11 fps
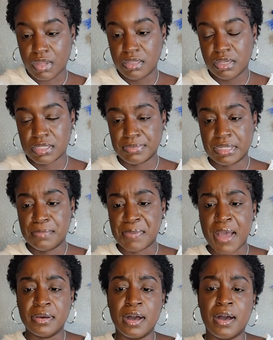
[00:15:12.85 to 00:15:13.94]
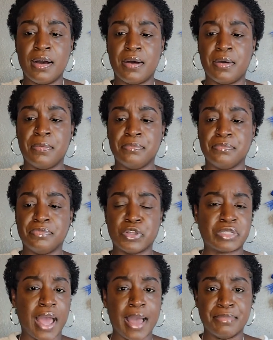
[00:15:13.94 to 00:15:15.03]
There's something about their
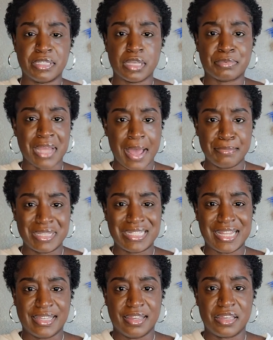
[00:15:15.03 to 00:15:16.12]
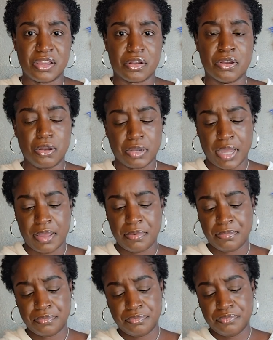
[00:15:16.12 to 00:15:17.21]
time is up. Time is ticking here. Okay,
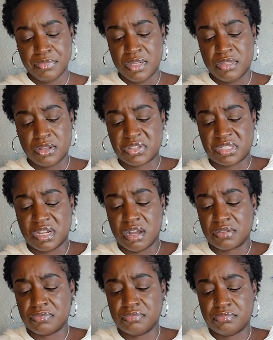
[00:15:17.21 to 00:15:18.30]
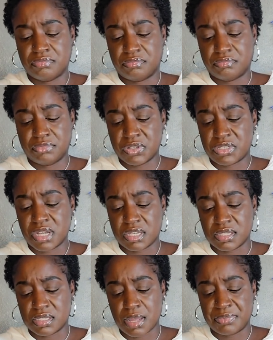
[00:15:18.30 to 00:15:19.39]
they're stuck. They're stuck
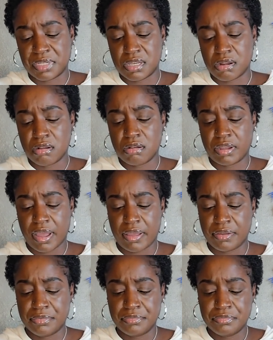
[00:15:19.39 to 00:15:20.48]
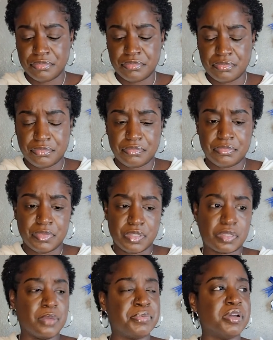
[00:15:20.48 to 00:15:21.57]
in something here. Okay,
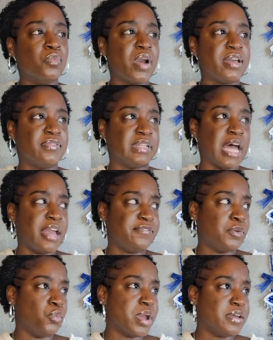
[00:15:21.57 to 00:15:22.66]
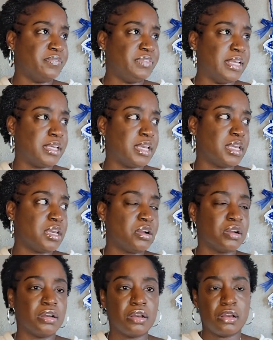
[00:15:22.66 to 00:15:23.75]
this could be a way of life, a way of thinking
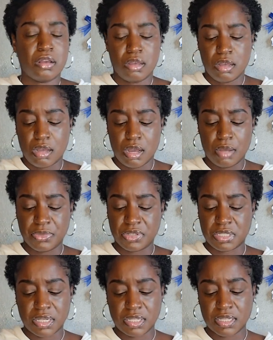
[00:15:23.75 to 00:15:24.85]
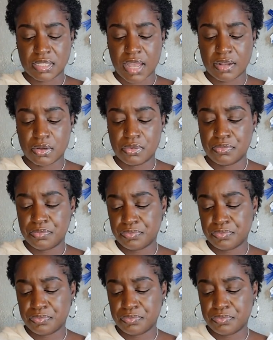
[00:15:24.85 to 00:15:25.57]
here. They're stuck in a cycle.